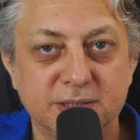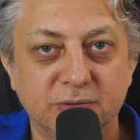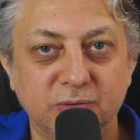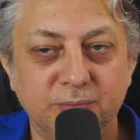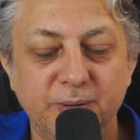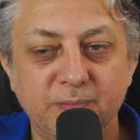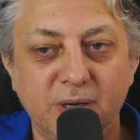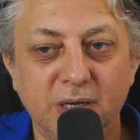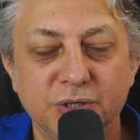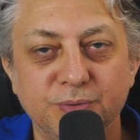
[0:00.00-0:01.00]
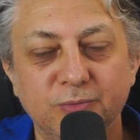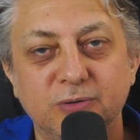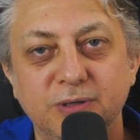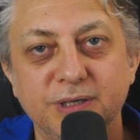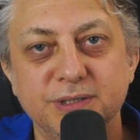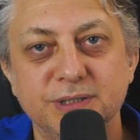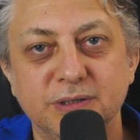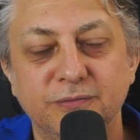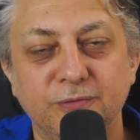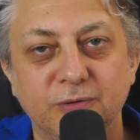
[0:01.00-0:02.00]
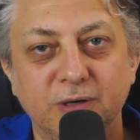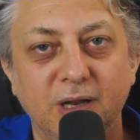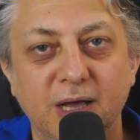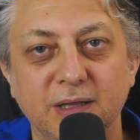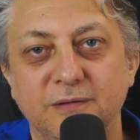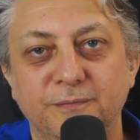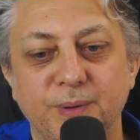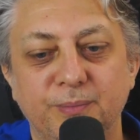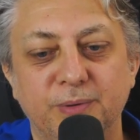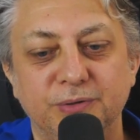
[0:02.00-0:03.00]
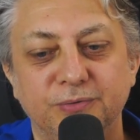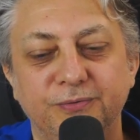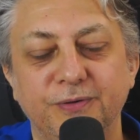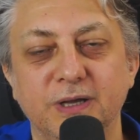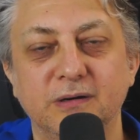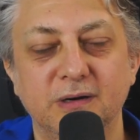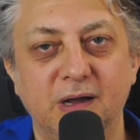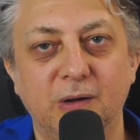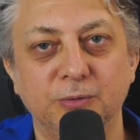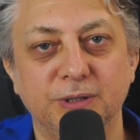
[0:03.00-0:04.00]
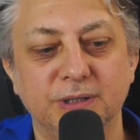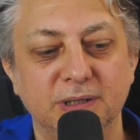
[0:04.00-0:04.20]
it would be much more easier for a lot of people to figure out,